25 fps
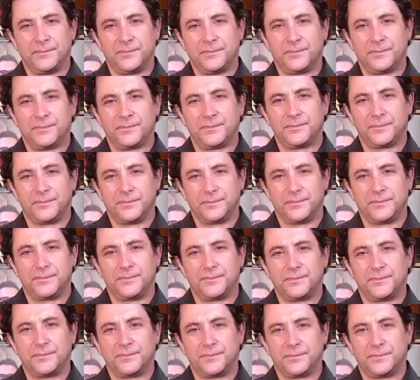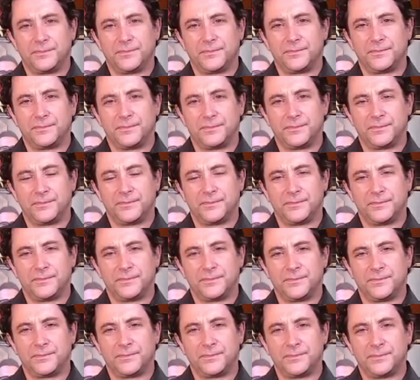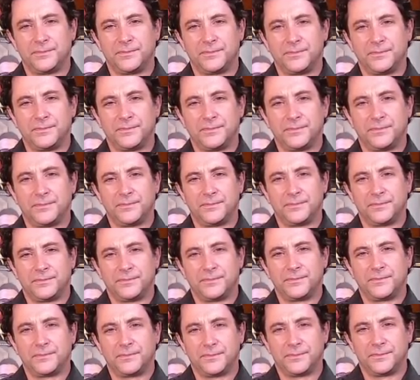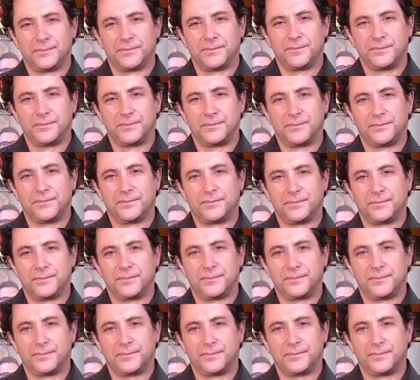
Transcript: (silent)